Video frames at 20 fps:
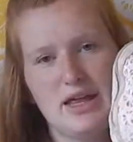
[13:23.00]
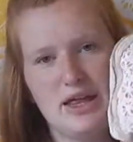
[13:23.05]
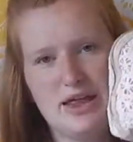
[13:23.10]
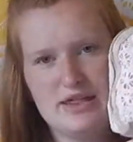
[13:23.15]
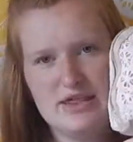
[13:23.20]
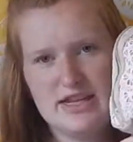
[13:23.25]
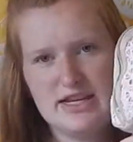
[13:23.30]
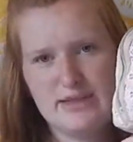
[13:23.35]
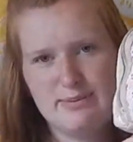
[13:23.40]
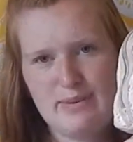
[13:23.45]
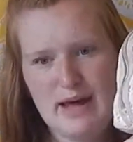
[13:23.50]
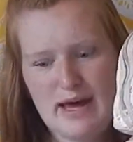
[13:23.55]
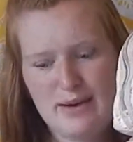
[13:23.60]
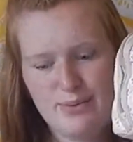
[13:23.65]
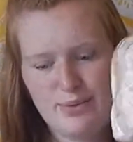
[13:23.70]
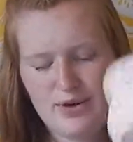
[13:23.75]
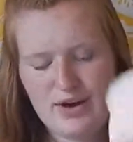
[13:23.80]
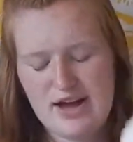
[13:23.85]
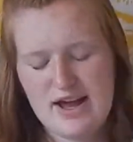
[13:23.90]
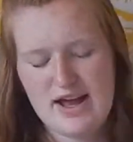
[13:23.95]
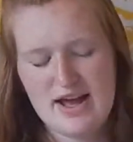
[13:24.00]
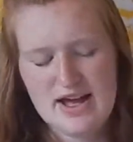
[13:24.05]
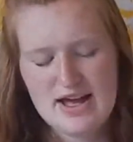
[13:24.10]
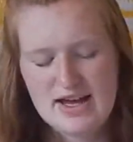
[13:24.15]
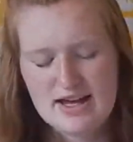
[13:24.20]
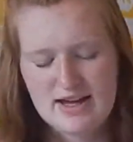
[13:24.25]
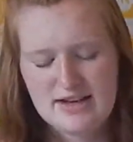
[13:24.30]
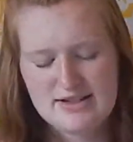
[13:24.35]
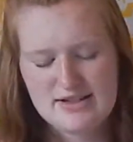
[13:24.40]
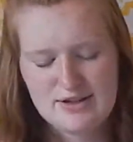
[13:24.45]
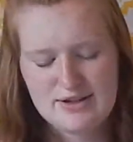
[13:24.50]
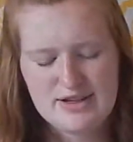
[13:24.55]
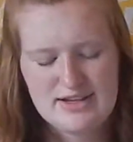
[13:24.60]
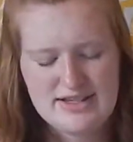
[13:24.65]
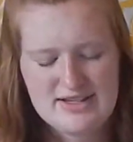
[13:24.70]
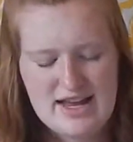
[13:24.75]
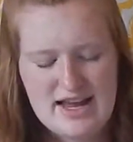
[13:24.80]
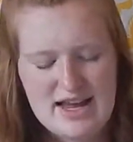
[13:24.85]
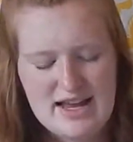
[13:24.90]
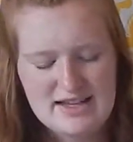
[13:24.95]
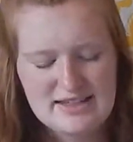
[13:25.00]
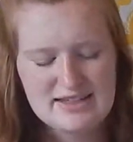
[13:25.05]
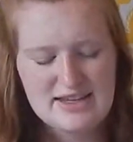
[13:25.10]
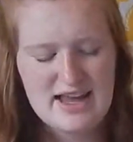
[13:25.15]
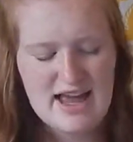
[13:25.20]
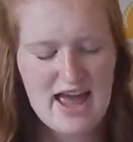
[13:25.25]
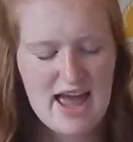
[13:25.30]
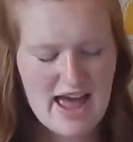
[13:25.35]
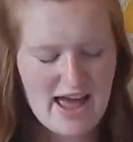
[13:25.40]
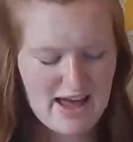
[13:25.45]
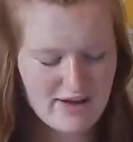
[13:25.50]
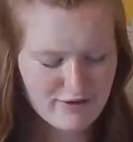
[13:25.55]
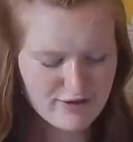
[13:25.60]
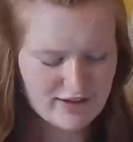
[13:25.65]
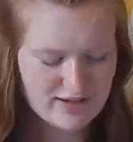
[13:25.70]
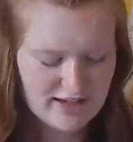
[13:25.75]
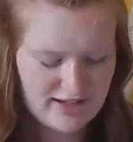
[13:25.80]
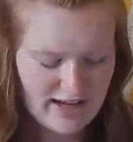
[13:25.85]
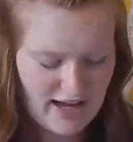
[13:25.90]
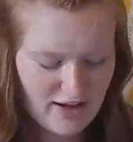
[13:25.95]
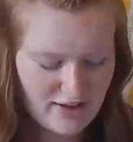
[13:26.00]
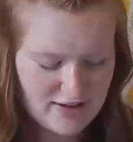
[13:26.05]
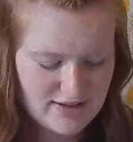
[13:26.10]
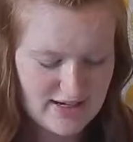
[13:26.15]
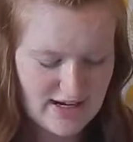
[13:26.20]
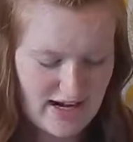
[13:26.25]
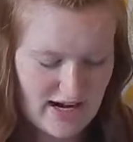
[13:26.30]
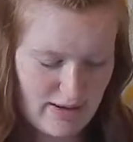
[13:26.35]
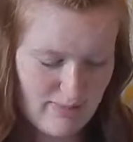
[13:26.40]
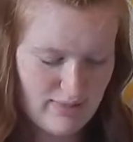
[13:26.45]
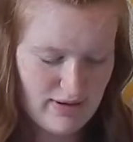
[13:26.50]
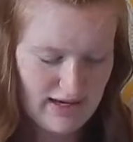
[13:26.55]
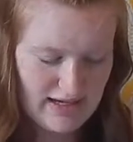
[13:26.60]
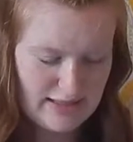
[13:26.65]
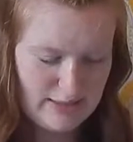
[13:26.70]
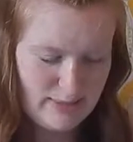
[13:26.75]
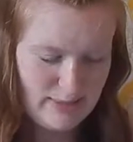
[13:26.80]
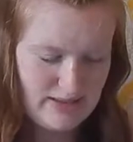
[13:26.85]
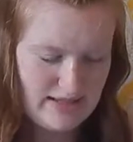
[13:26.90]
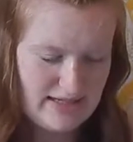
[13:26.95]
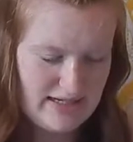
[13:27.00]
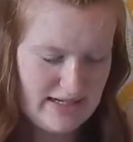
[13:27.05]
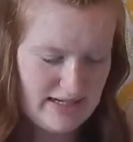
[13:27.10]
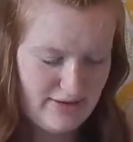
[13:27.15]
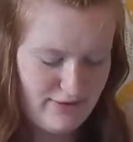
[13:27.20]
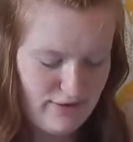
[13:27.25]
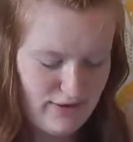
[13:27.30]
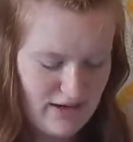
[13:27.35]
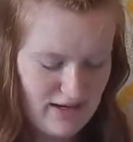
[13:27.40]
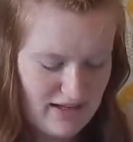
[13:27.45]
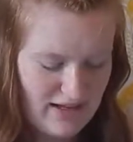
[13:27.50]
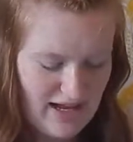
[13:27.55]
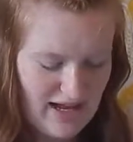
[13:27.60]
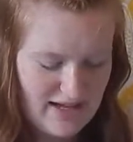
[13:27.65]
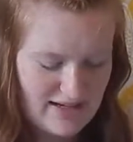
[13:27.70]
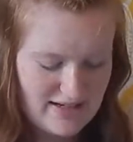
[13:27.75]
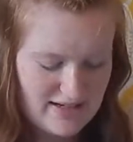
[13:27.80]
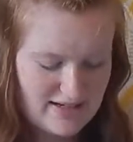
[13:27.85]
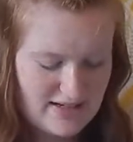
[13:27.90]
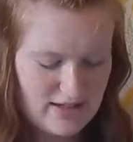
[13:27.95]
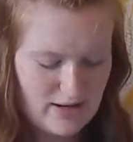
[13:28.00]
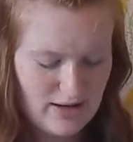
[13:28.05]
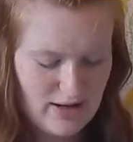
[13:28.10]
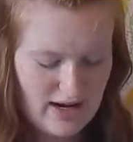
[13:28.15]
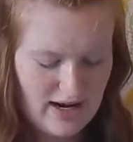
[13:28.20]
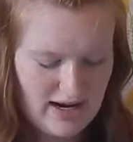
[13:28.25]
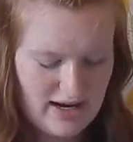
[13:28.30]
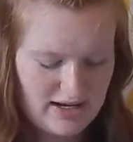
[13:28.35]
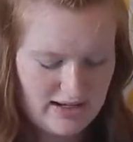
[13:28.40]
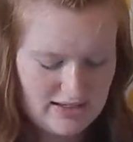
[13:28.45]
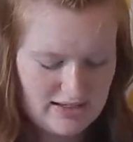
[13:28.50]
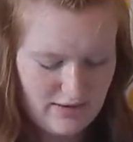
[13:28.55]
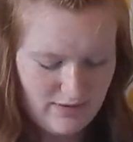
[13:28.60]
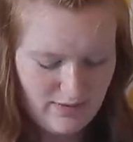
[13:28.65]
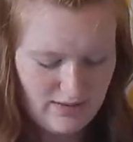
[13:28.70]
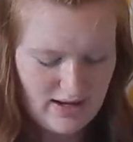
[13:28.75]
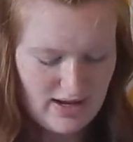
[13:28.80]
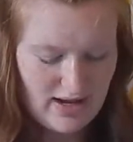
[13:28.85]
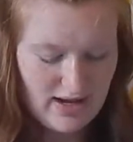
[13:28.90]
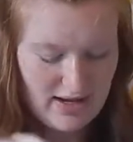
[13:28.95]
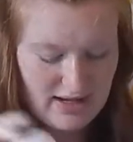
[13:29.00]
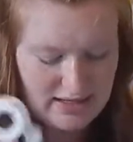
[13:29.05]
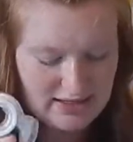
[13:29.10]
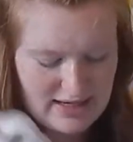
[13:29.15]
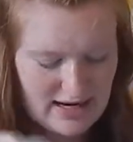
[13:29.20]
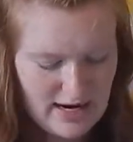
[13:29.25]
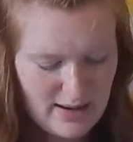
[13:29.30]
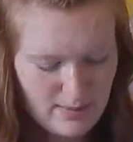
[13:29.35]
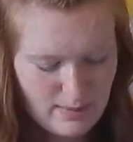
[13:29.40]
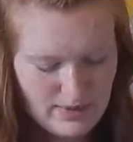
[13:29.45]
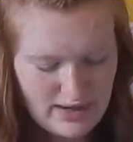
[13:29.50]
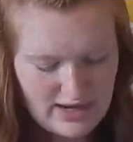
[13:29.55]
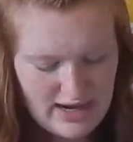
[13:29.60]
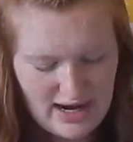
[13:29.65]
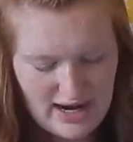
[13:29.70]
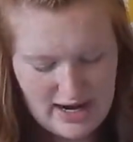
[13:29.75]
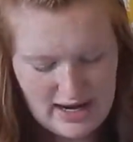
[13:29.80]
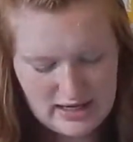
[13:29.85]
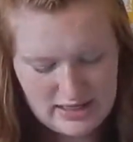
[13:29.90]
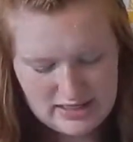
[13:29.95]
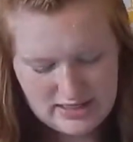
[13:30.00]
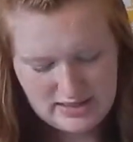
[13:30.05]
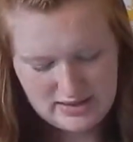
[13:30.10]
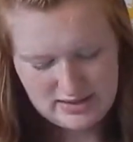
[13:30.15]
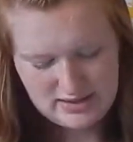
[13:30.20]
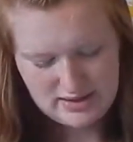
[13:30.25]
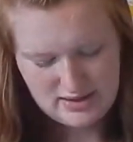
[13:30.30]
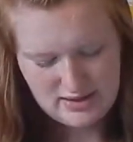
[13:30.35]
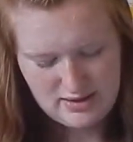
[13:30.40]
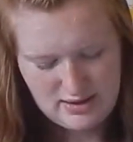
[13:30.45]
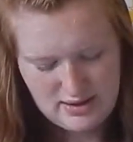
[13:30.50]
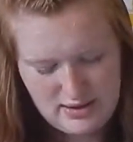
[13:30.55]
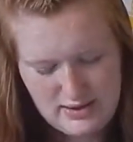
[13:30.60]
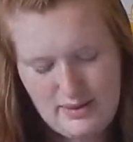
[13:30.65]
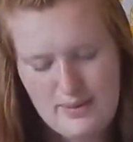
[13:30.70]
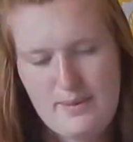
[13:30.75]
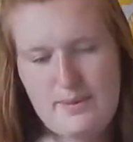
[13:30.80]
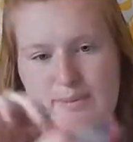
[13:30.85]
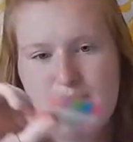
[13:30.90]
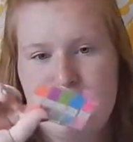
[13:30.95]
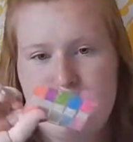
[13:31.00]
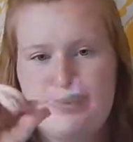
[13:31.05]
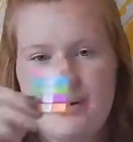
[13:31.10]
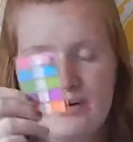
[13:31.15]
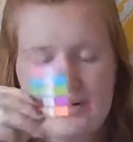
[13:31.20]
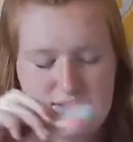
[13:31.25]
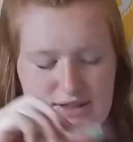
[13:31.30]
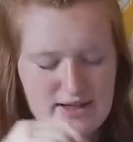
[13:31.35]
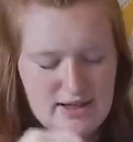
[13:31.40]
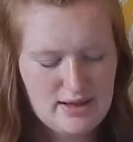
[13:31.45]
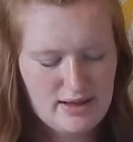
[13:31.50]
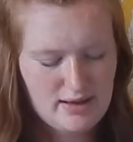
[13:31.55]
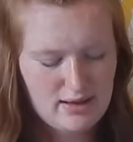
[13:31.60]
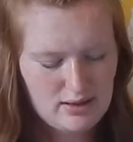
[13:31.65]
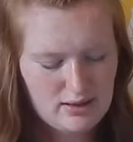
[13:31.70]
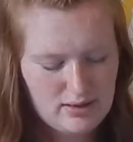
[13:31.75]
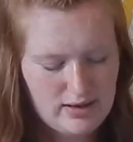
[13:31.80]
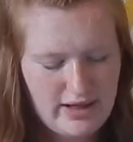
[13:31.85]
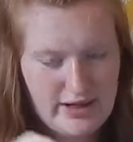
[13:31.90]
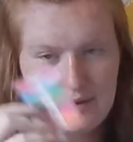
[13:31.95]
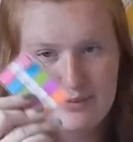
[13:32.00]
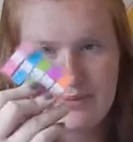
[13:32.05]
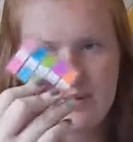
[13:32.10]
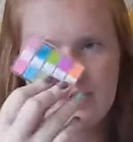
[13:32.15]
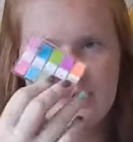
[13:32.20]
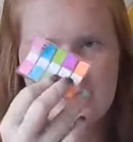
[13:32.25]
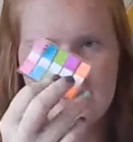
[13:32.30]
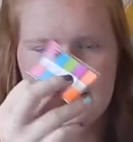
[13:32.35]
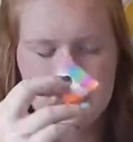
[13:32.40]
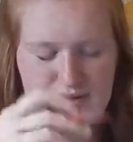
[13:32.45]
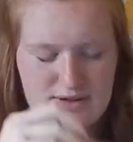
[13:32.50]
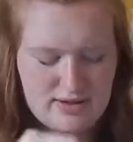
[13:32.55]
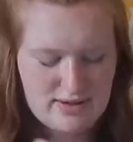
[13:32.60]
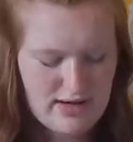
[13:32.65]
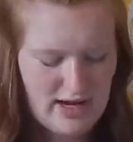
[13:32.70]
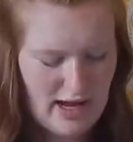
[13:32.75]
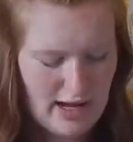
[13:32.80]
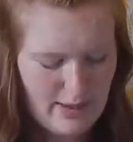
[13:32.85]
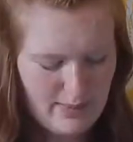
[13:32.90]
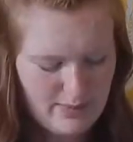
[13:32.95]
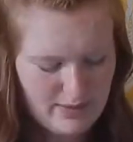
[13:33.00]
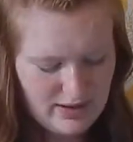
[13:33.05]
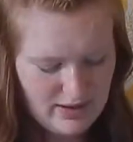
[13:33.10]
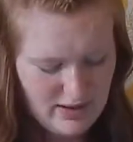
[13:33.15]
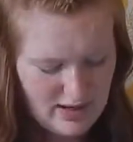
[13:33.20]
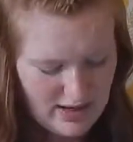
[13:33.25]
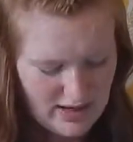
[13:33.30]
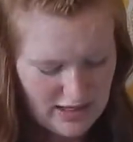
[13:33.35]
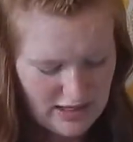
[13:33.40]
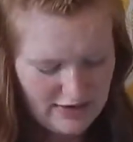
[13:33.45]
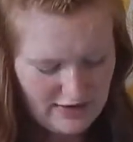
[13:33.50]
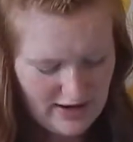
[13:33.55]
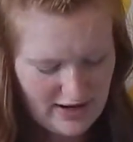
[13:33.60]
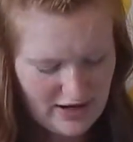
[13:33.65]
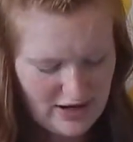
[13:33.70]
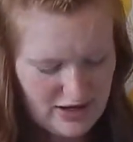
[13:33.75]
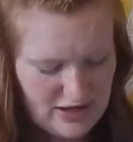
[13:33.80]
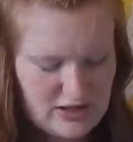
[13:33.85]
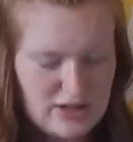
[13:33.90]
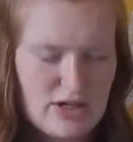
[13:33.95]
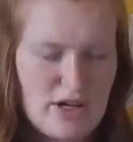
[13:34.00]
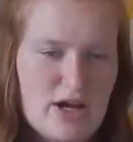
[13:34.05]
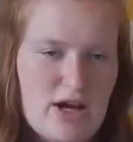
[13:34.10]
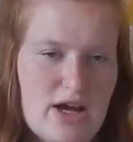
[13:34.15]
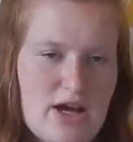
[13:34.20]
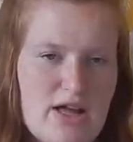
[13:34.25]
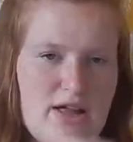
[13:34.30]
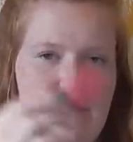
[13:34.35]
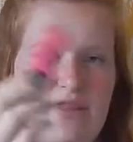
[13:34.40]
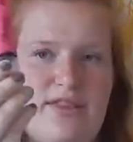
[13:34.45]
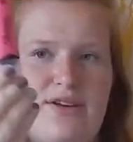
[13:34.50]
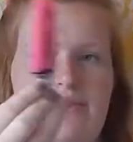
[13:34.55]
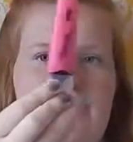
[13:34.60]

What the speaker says: this bad boy. So this has everything else that I could possibly need for a class. So it has tape, it has post-it note tab dividers, the